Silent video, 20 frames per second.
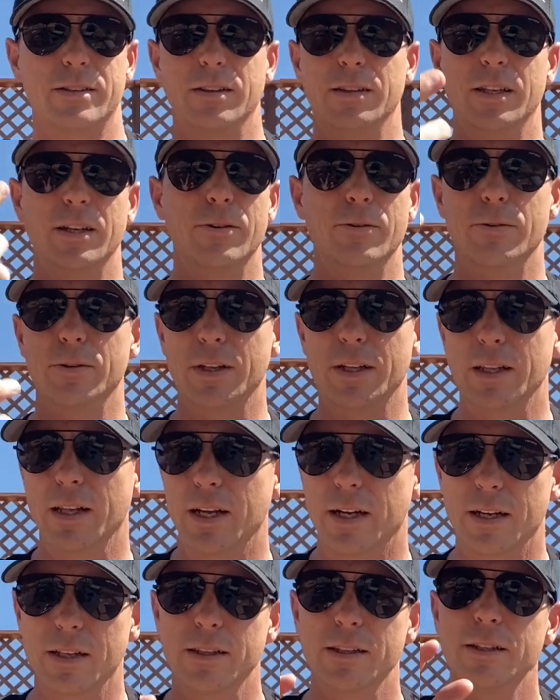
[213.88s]
literally
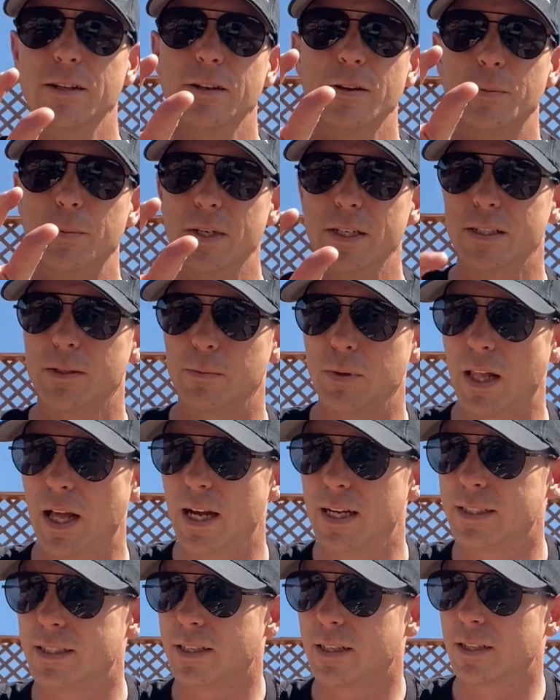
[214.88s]
like a little piece of
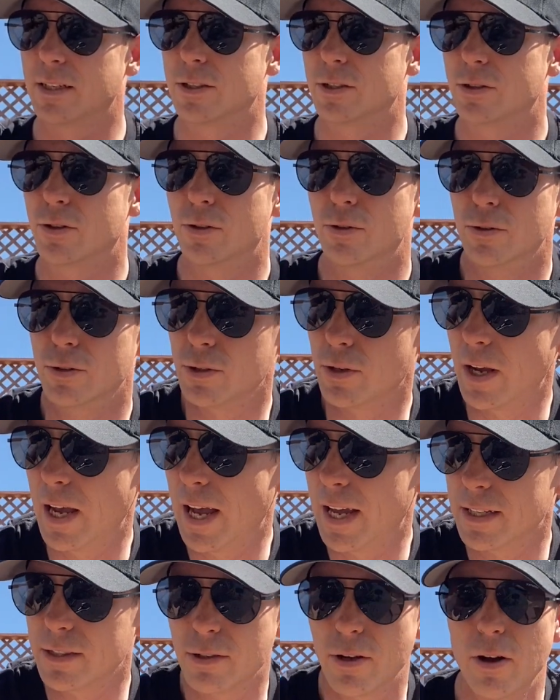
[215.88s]
plastic and a screw, so it
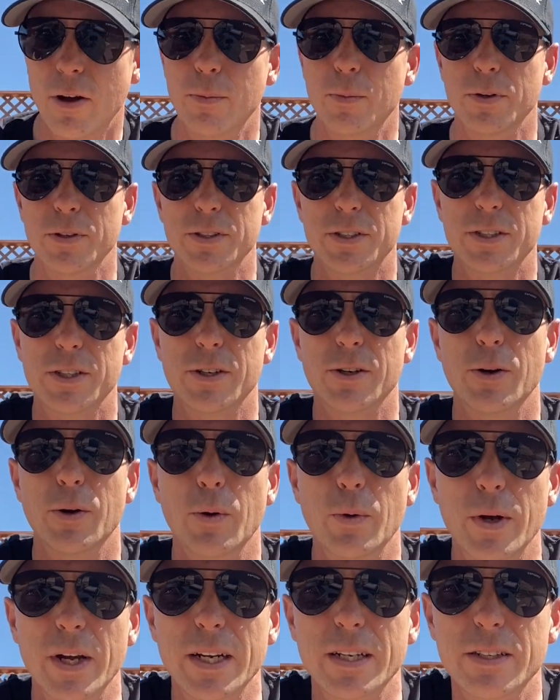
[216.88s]
adds almost zero
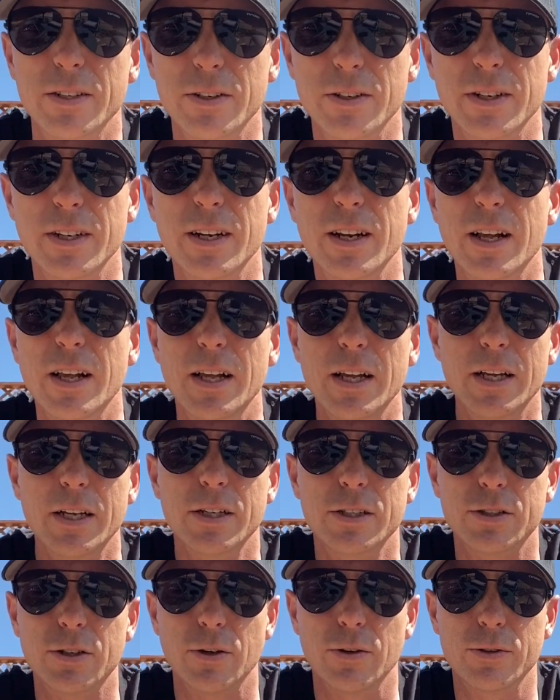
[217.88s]
weight to it.
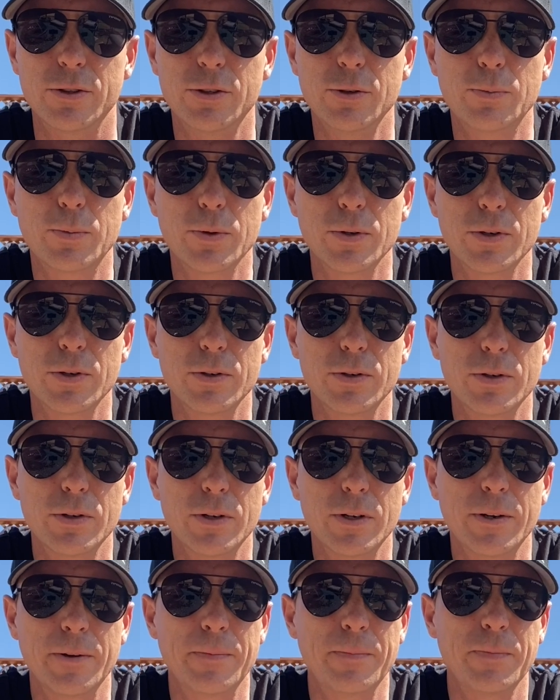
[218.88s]
So super.
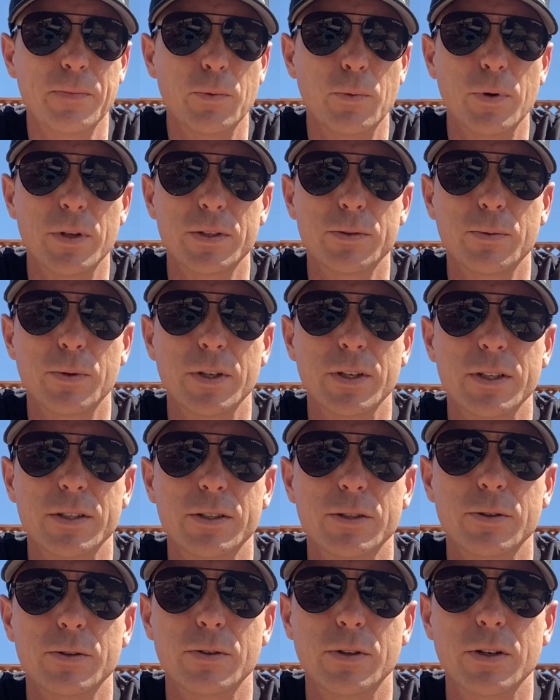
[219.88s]
What's one of
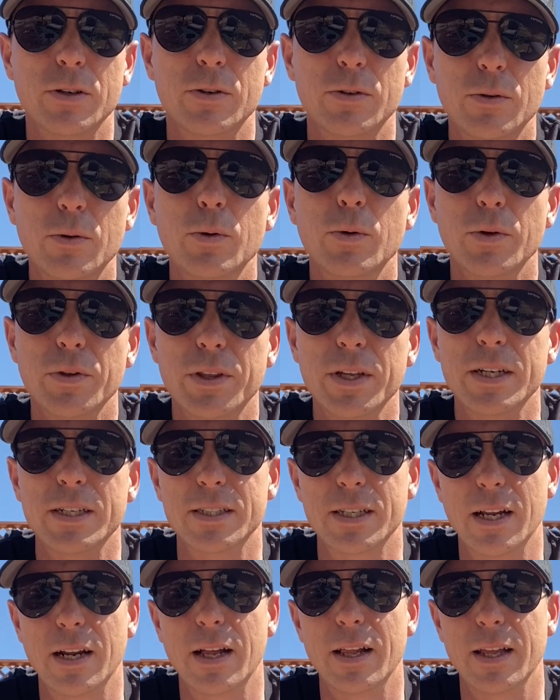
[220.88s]
the cool things
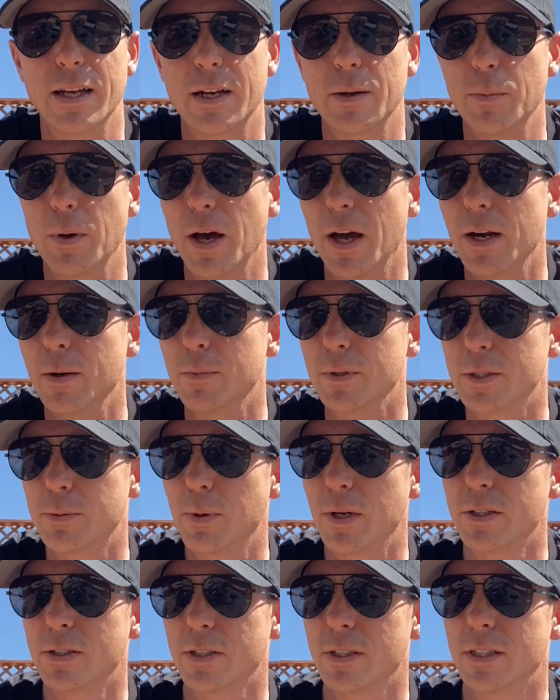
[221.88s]
that I like about them,
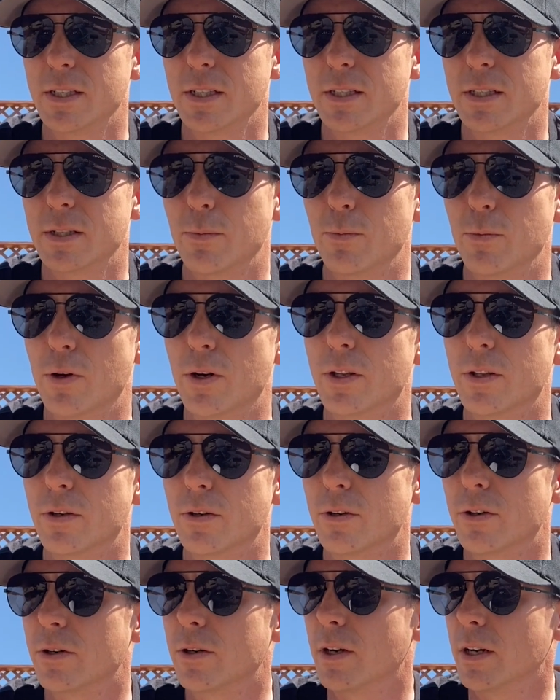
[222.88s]
especially since I'm running the
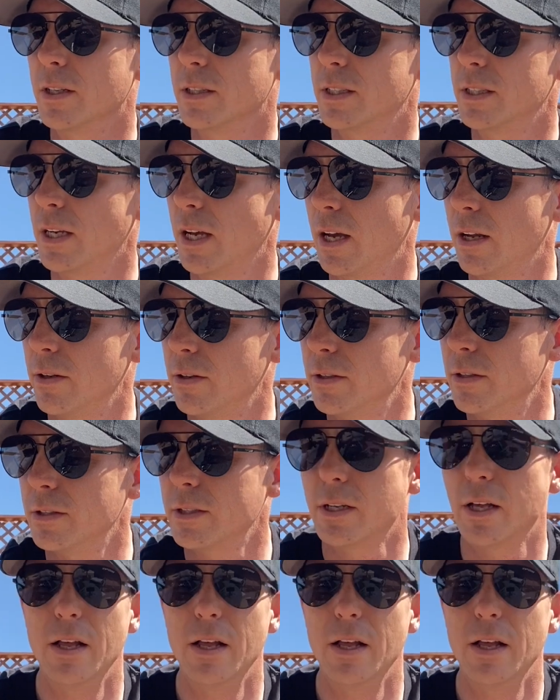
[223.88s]
ergon saddles,